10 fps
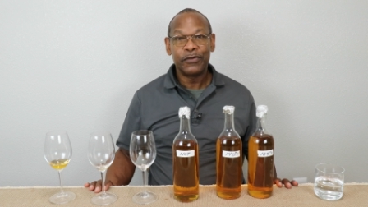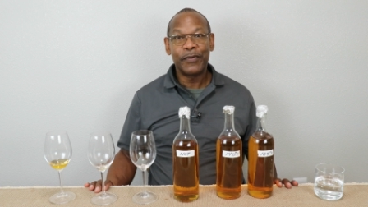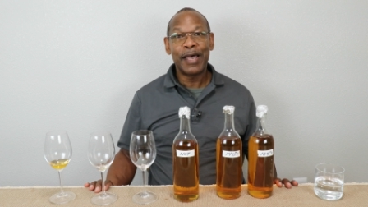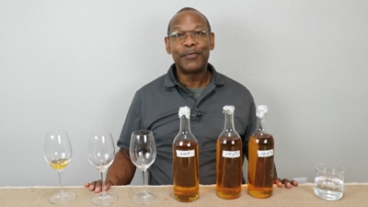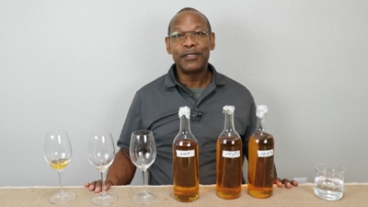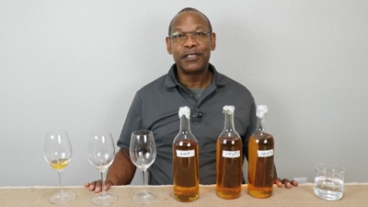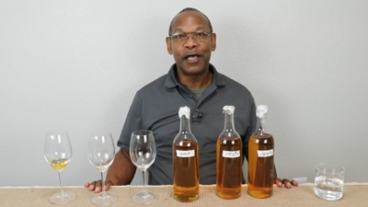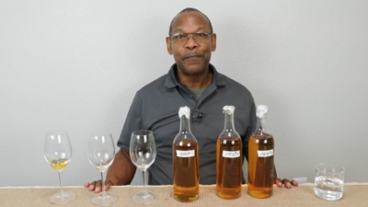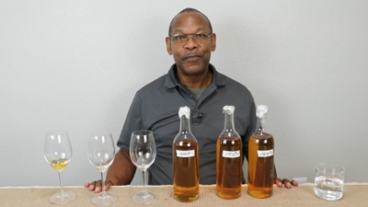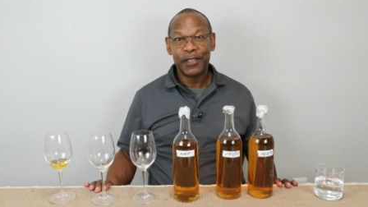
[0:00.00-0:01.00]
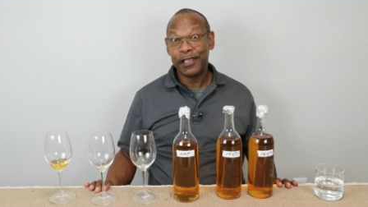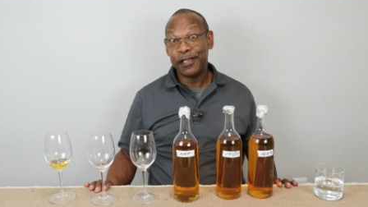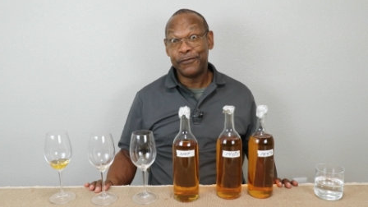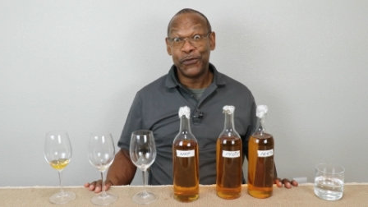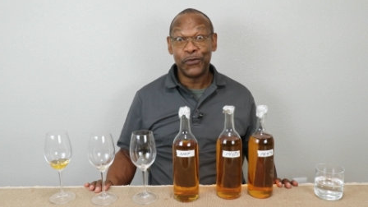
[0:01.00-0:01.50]
to wrap this up,
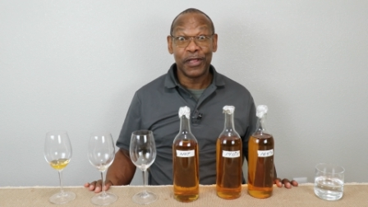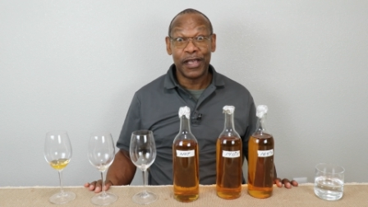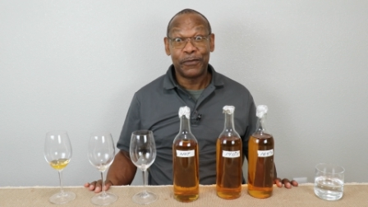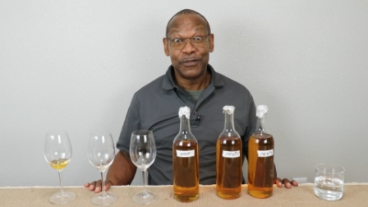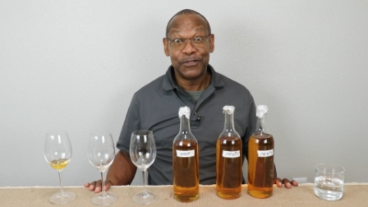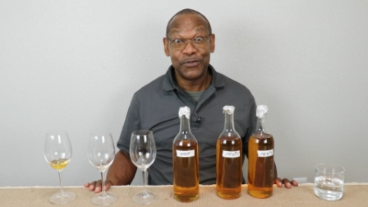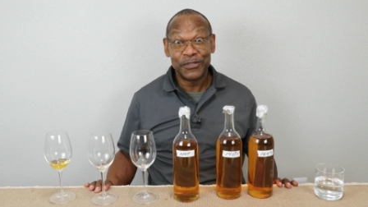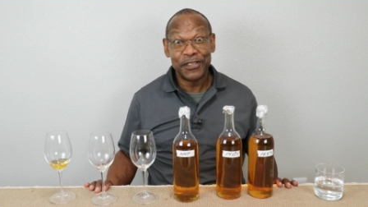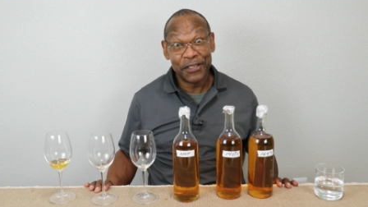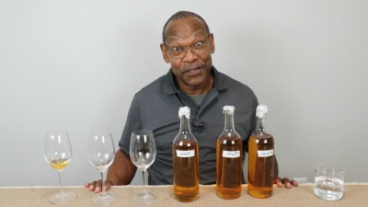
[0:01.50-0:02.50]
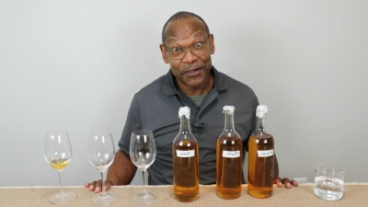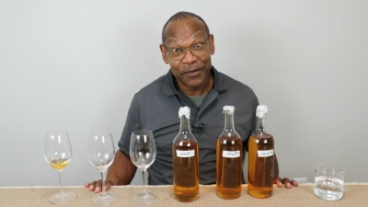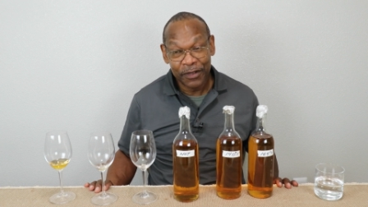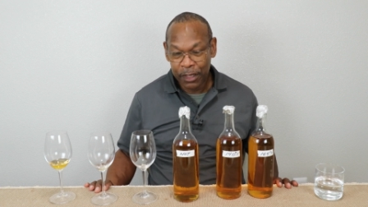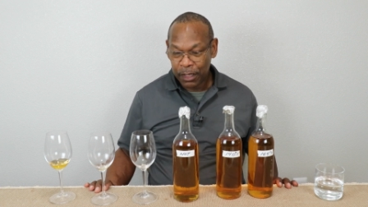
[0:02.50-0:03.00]
if you like what you see
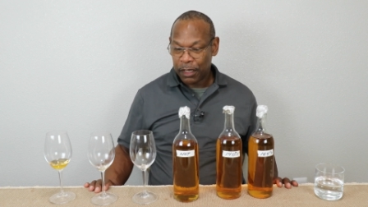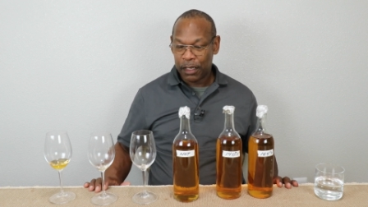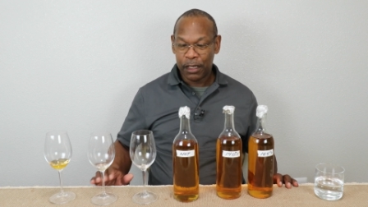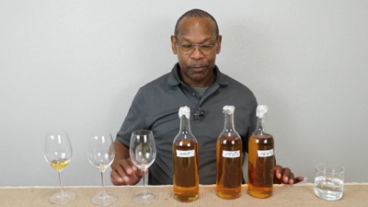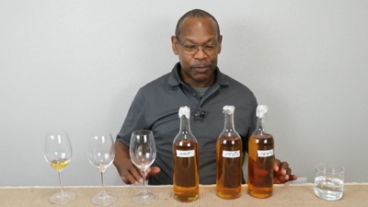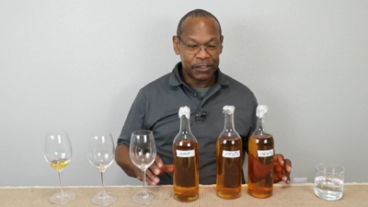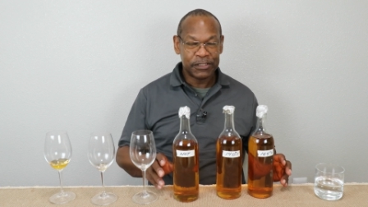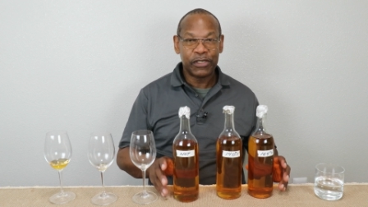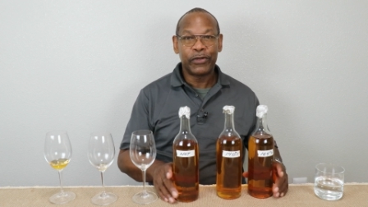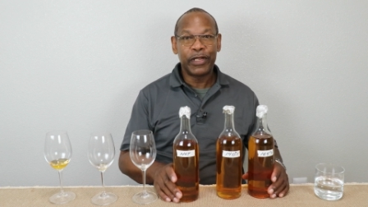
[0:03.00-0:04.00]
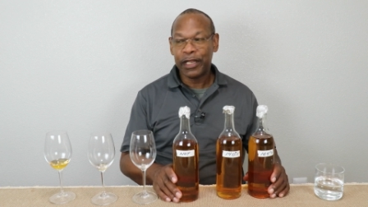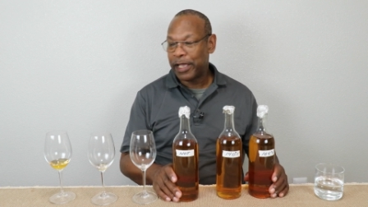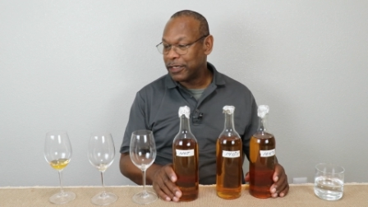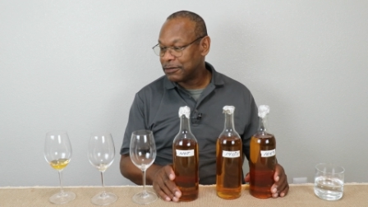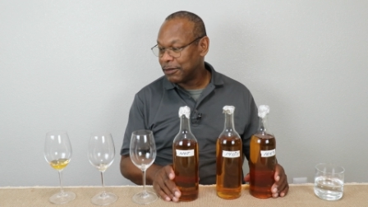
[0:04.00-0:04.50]
here, please click on that
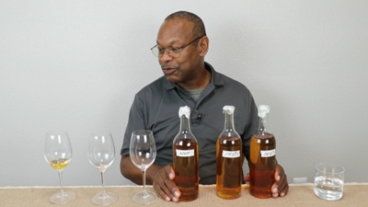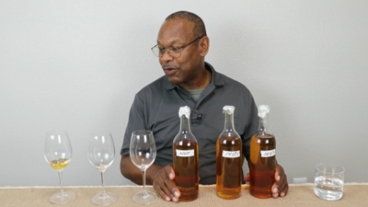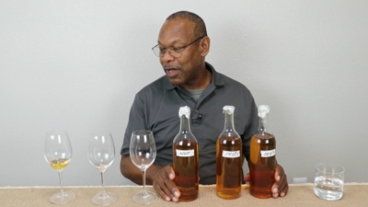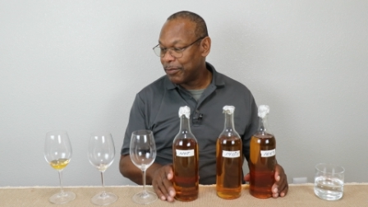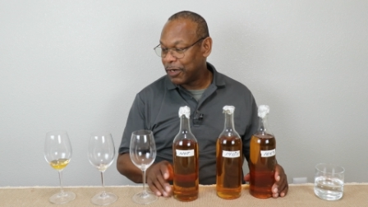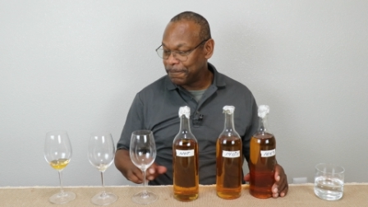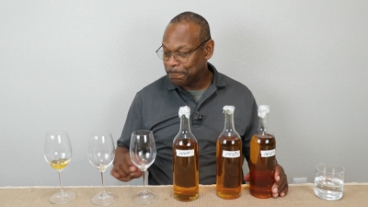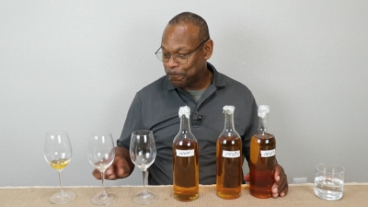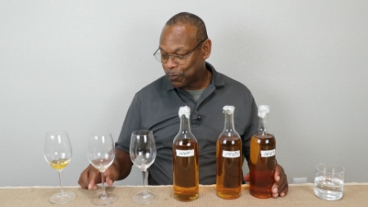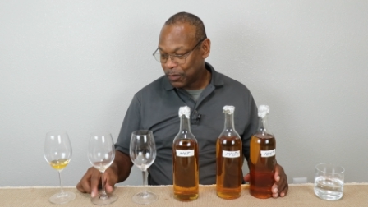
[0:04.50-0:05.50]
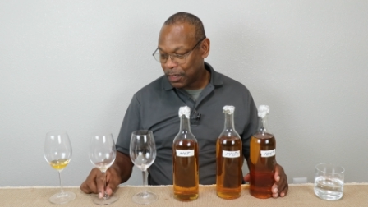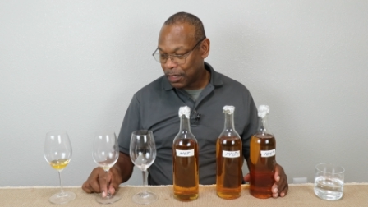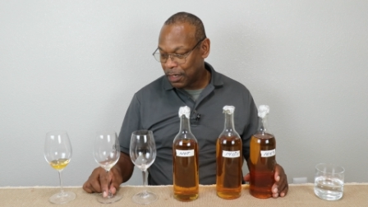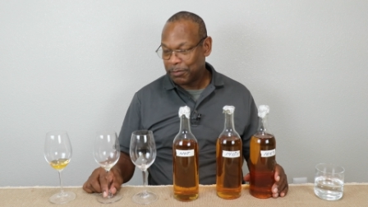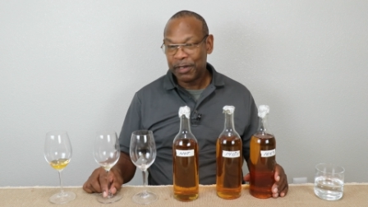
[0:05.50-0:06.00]
like and subscribe button.
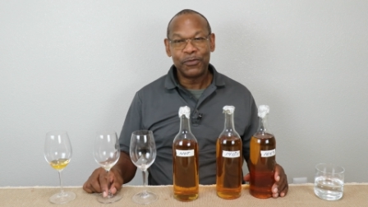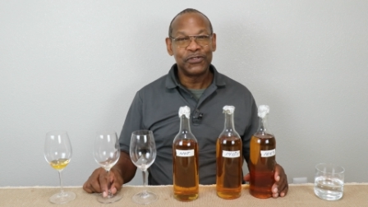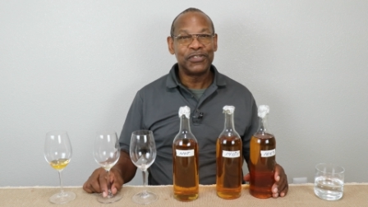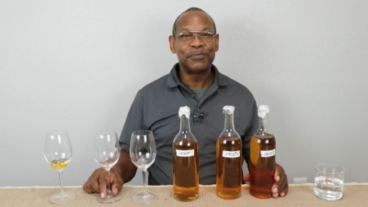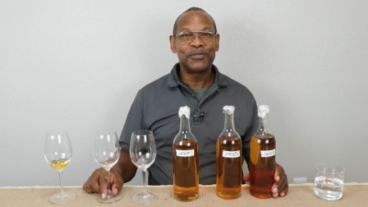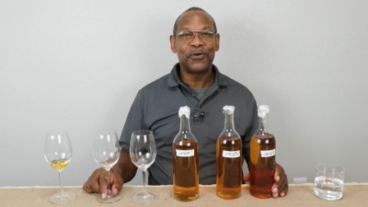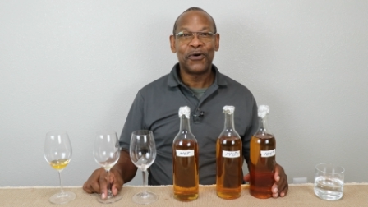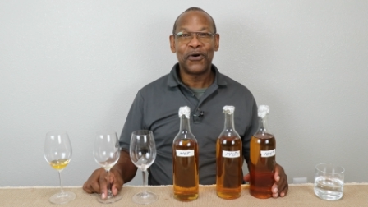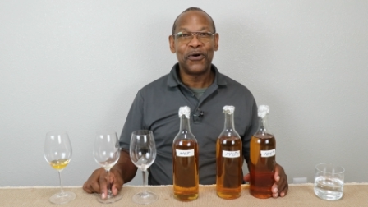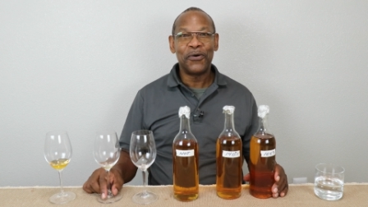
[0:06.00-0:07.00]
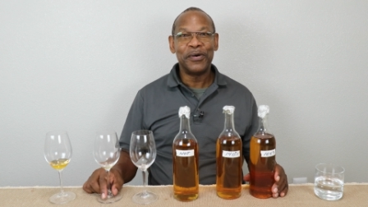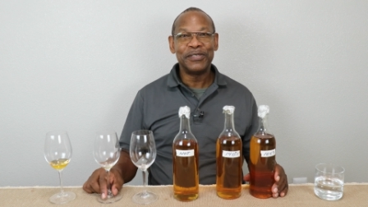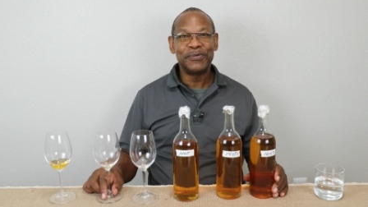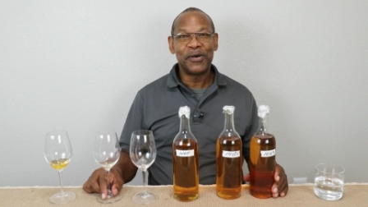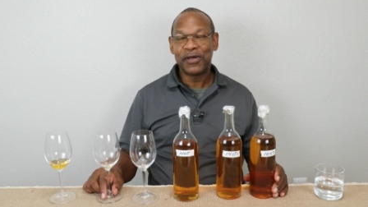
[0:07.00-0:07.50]
Memberships are
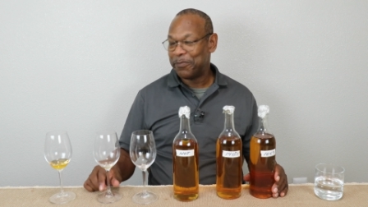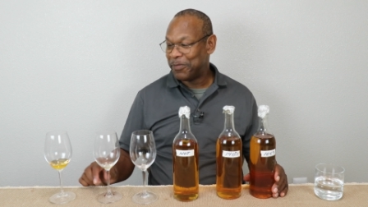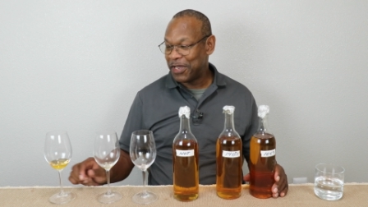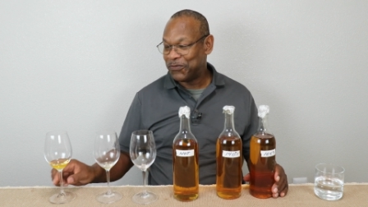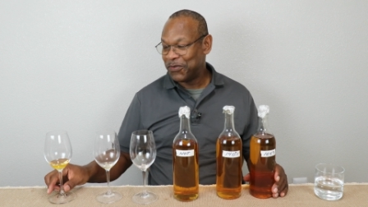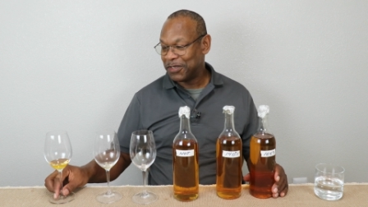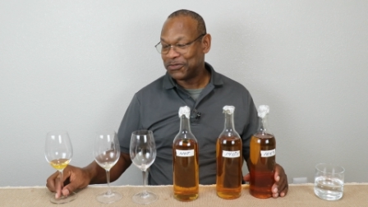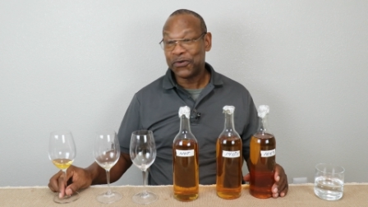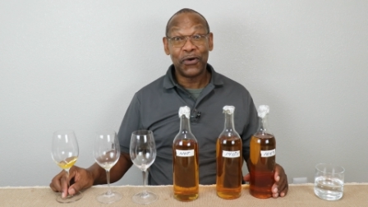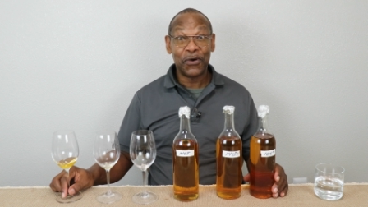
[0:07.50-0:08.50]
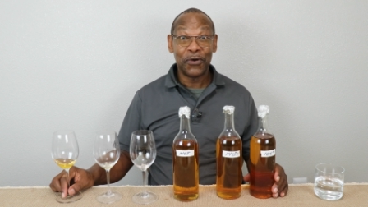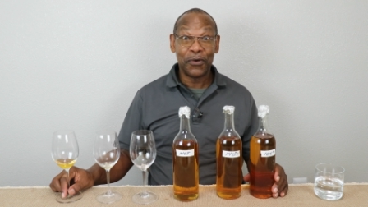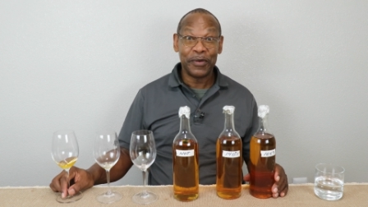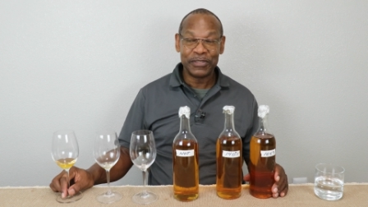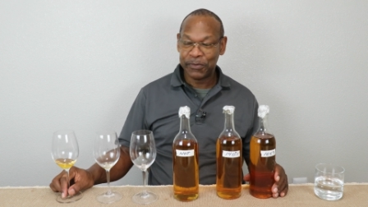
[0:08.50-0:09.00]
always welcome. Patreons are
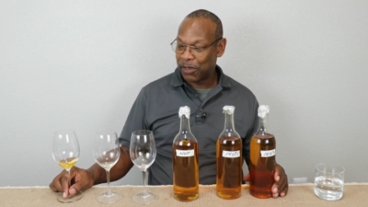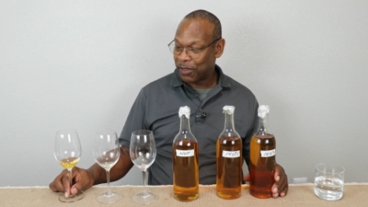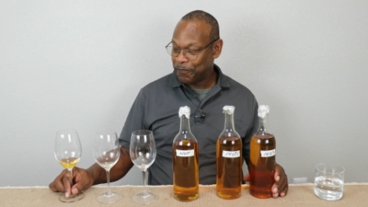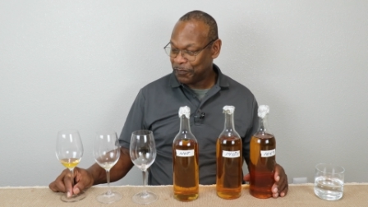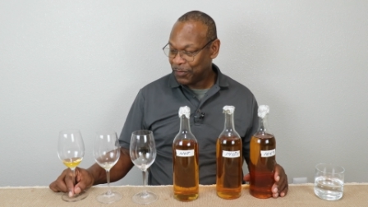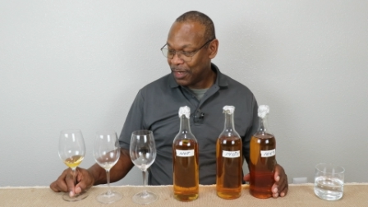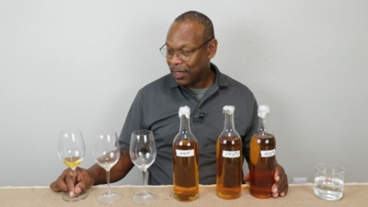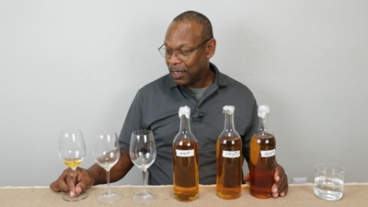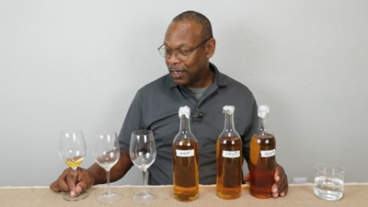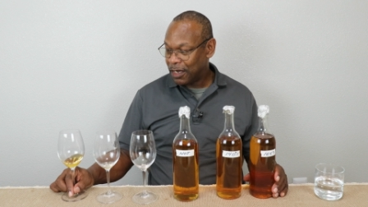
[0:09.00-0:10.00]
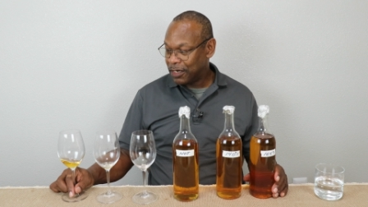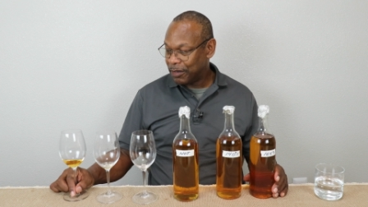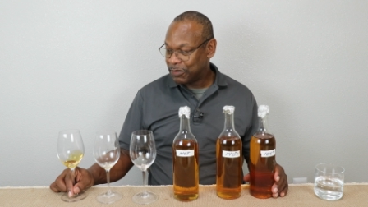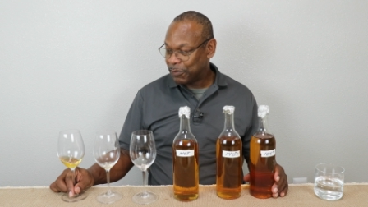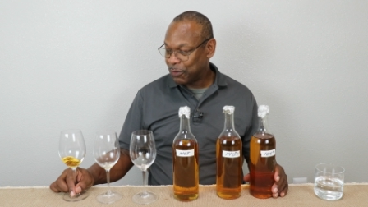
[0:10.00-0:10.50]
always welcome to
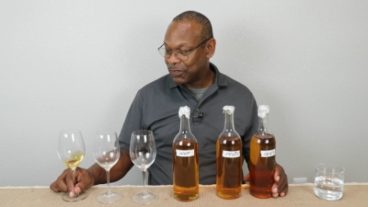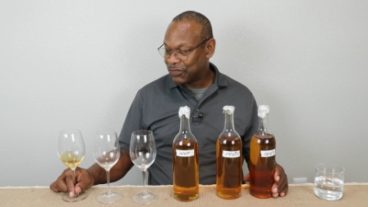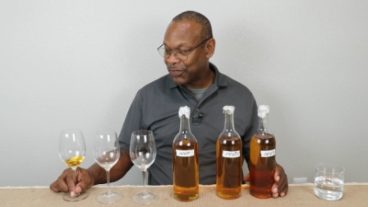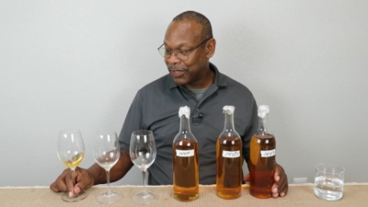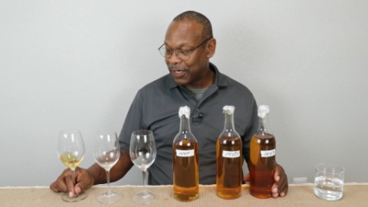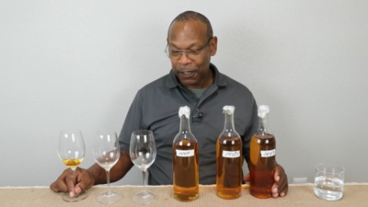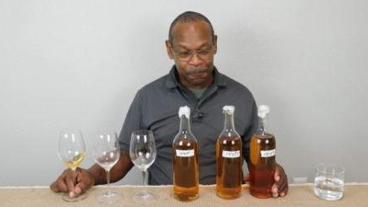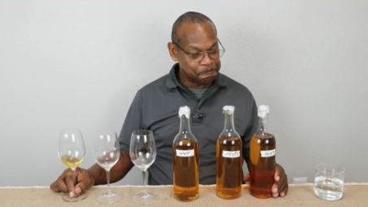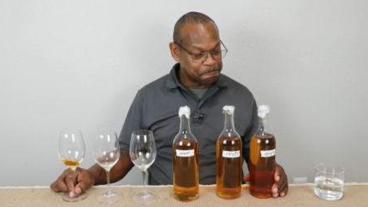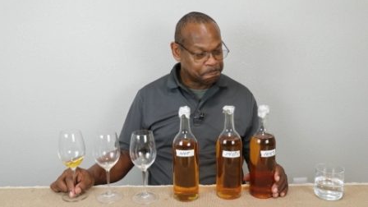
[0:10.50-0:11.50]
help support this channel out.